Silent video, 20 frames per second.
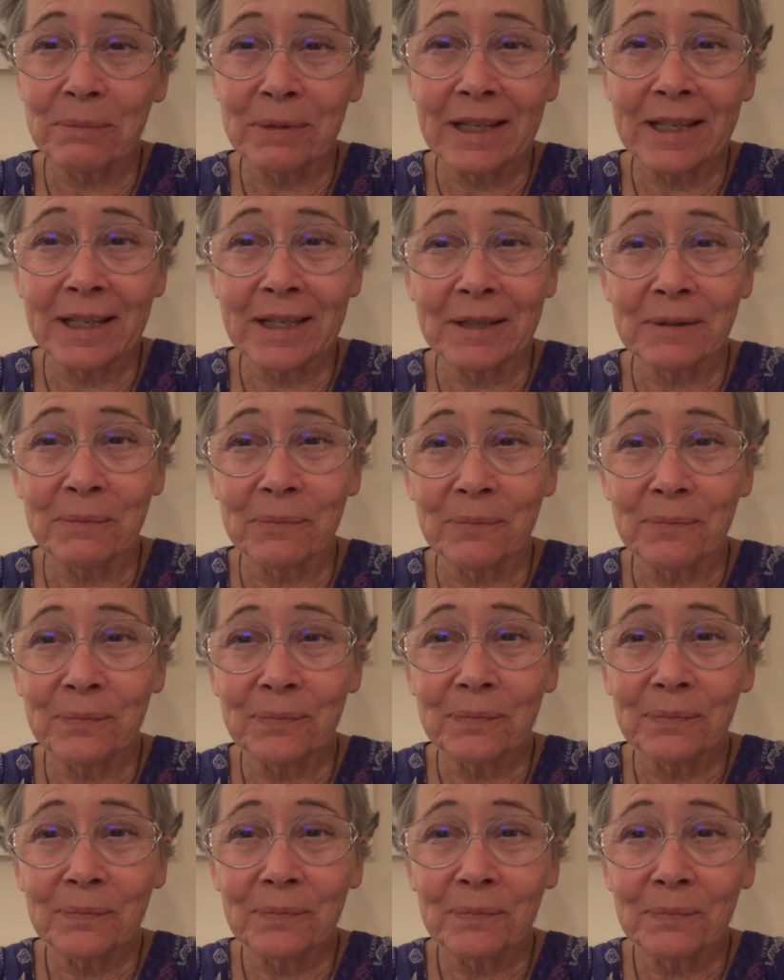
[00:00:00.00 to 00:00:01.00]
E
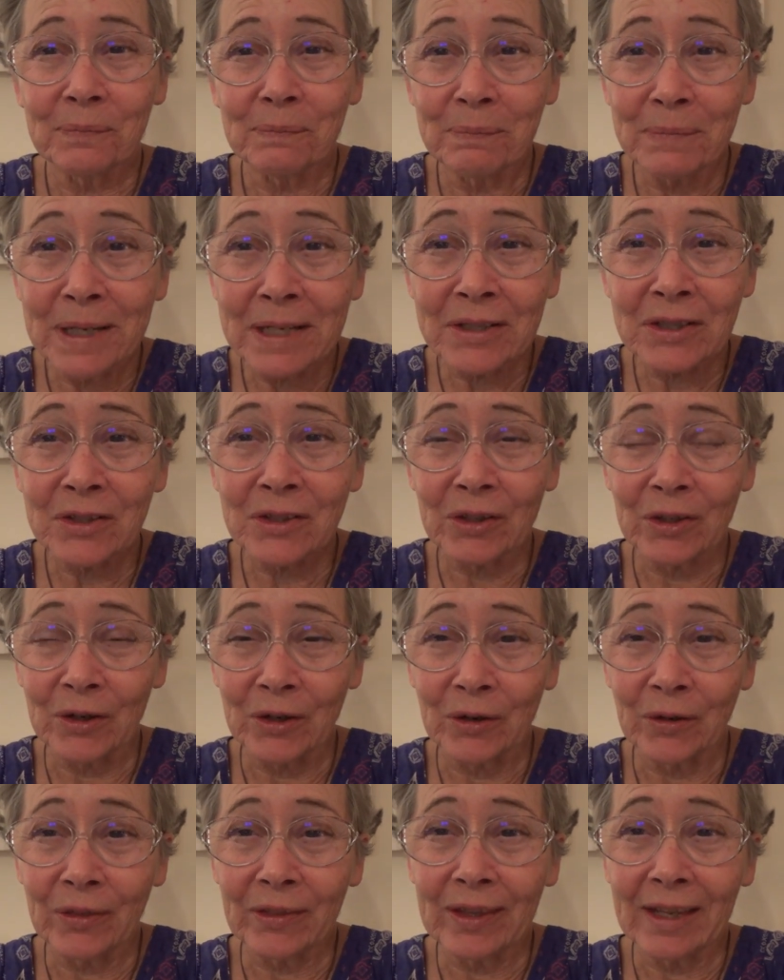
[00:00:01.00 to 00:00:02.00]
missed
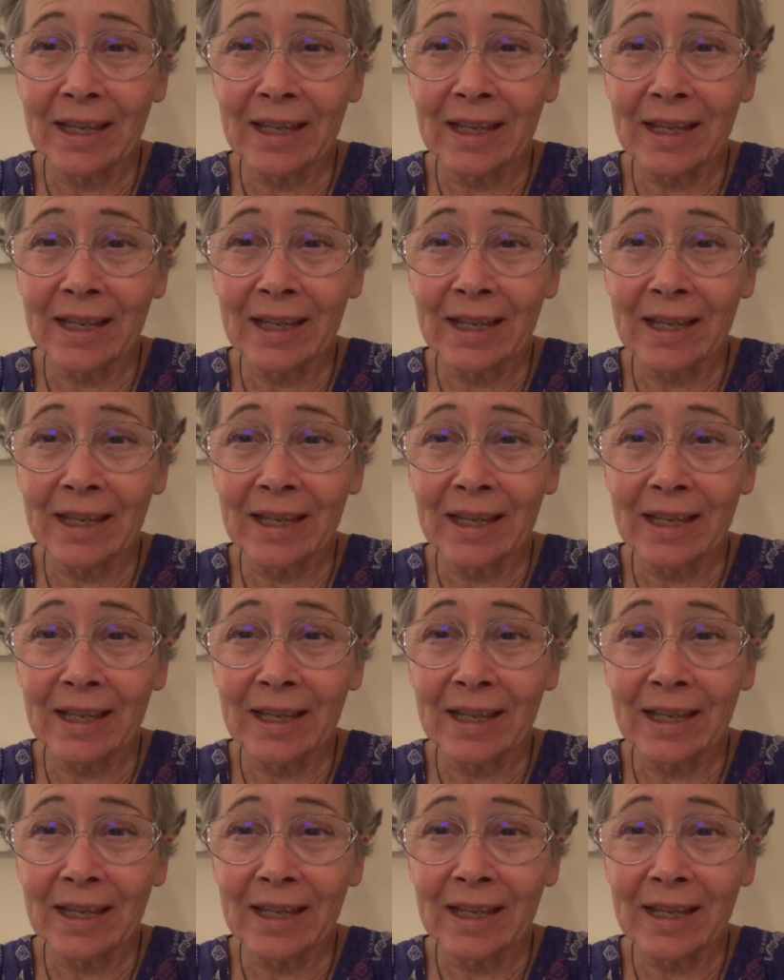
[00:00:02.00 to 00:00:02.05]
Earth.